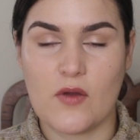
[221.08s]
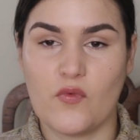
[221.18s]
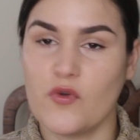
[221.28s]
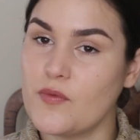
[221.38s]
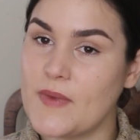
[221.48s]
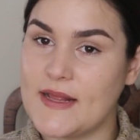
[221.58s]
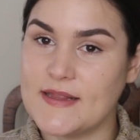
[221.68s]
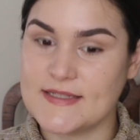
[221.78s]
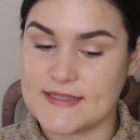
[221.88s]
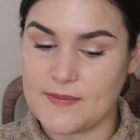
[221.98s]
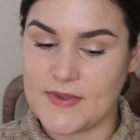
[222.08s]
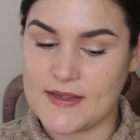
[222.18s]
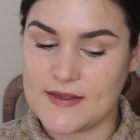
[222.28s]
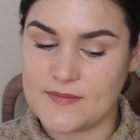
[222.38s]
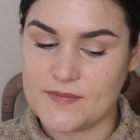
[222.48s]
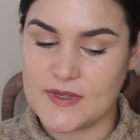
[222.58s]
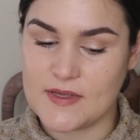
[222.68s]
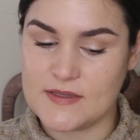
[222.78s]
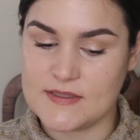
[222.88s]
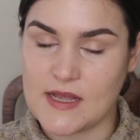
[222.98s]
room in the stomach,
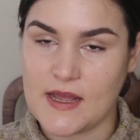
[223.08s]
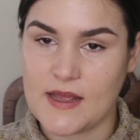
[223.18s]
because